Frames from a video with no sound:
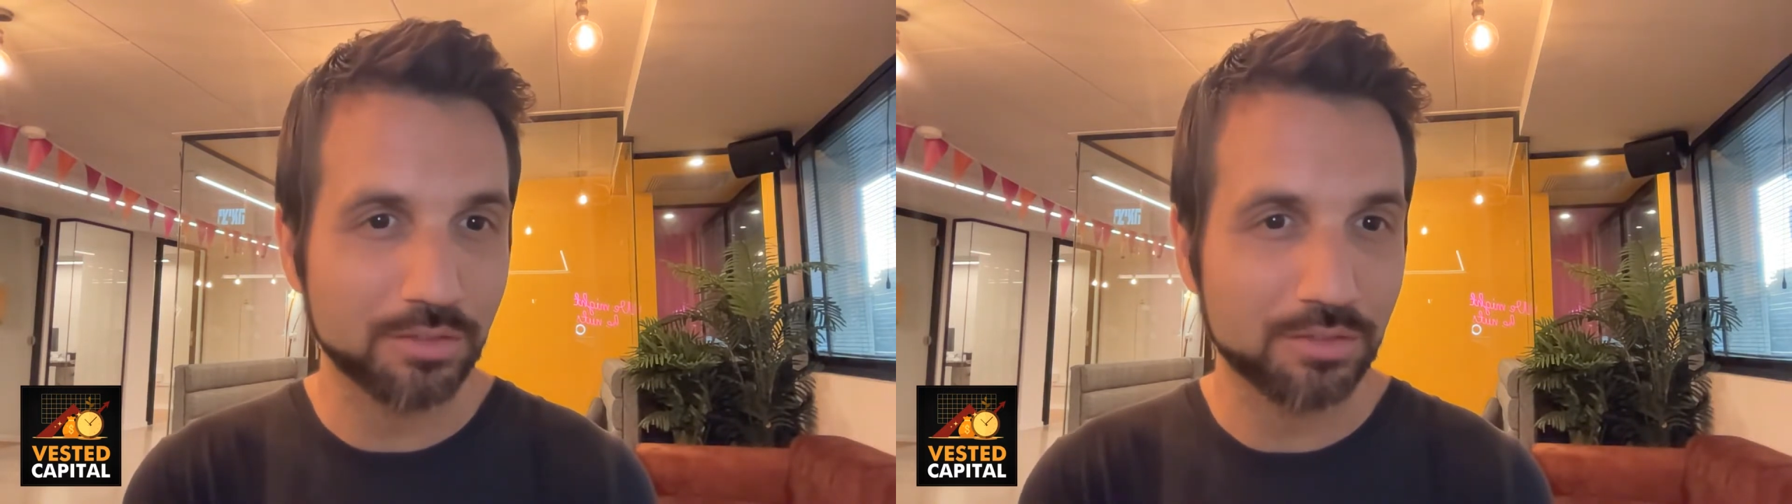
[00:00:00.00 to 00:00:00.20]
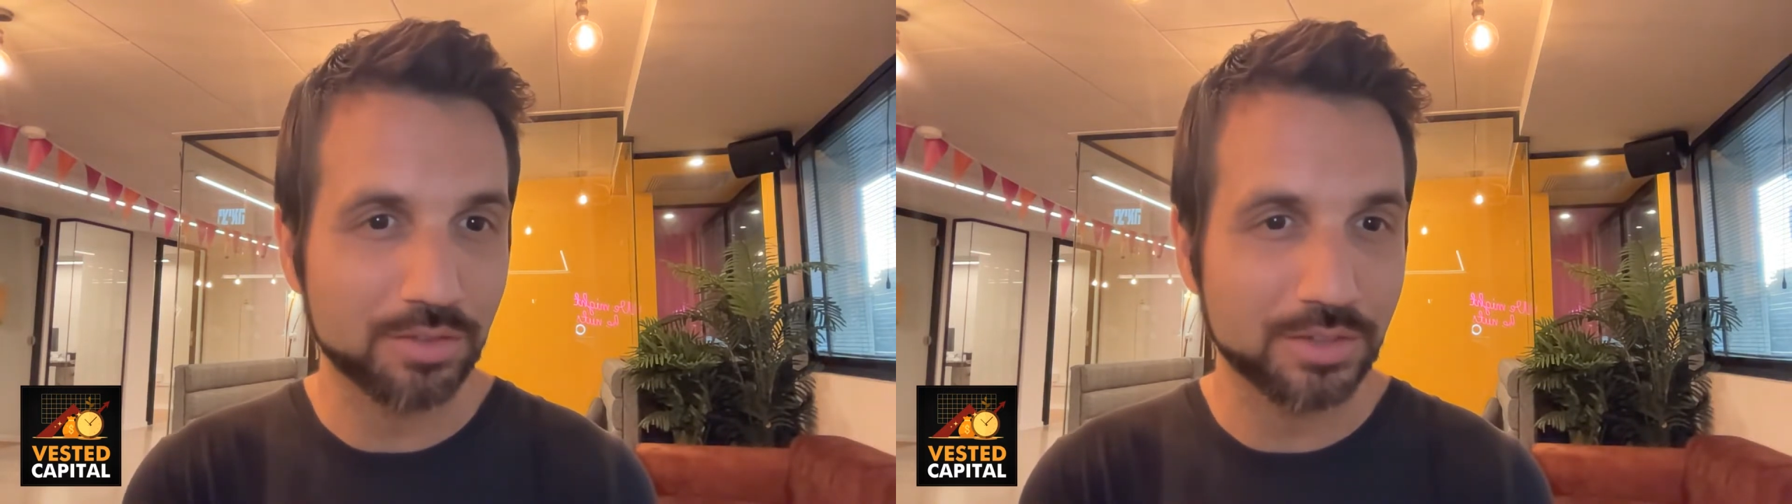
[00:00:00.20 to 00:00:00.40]

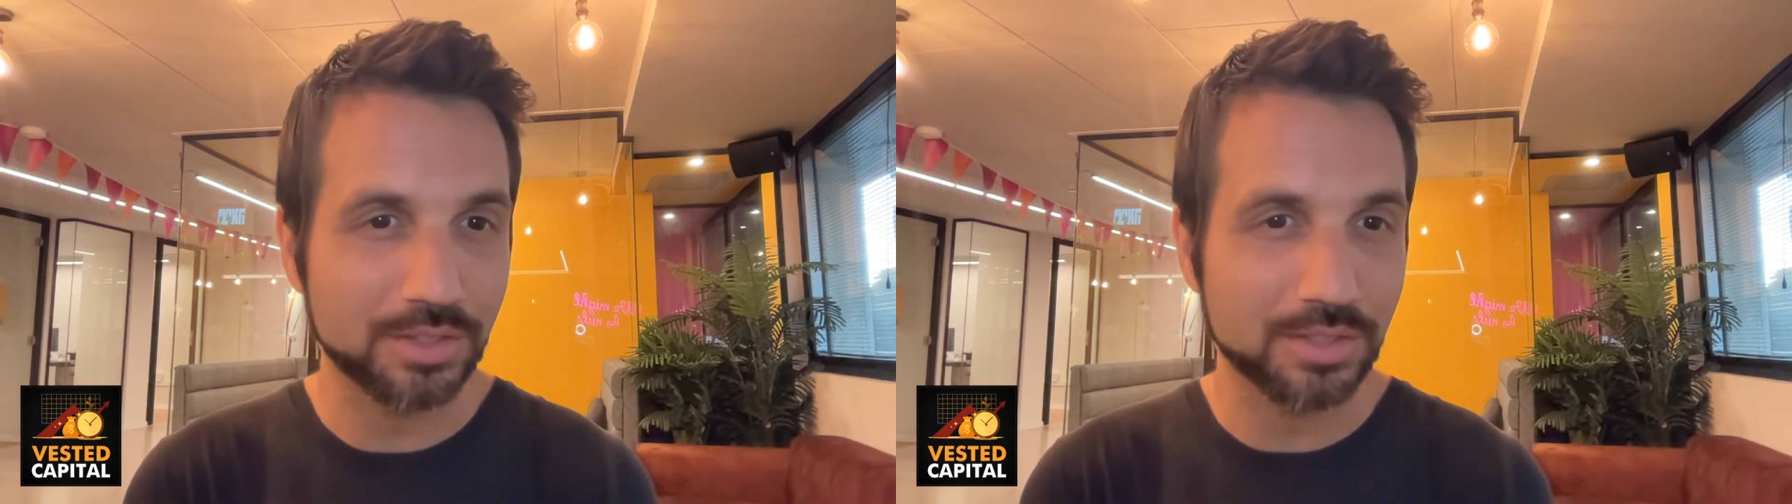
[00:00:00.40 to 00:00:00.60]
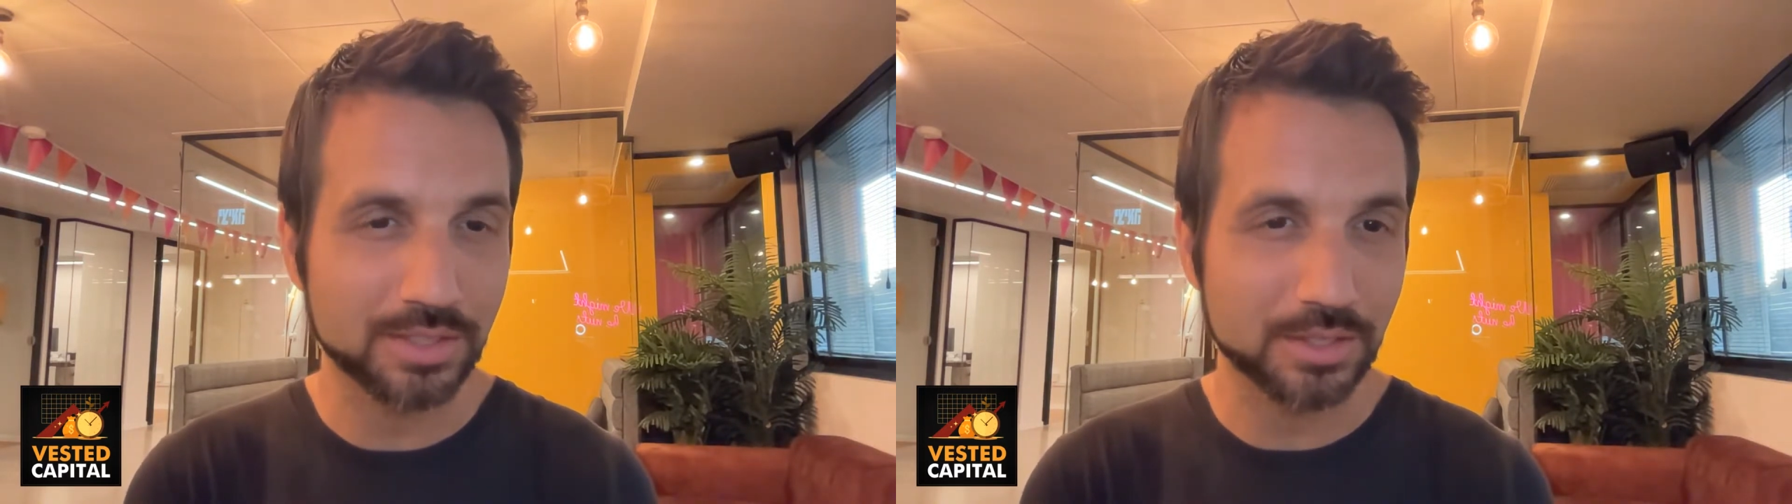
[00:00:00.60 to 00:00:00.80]
13
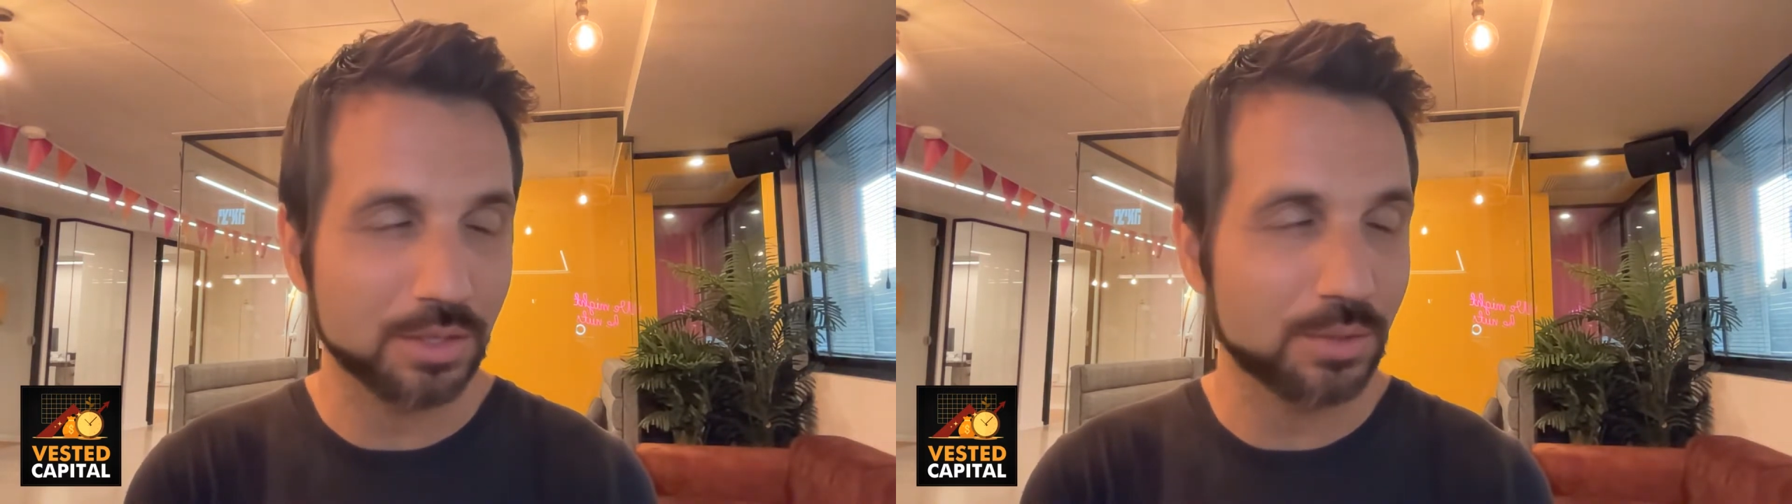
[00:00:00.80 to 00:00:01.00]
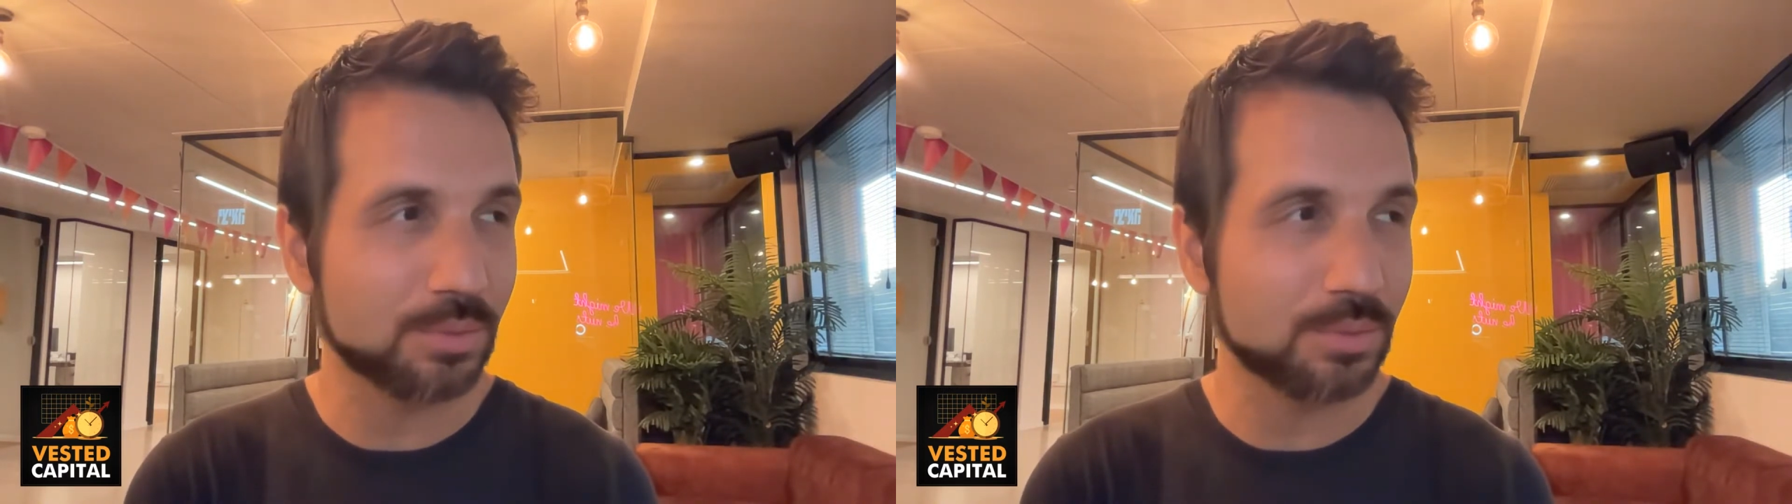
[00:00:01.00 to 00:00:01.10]
years ago.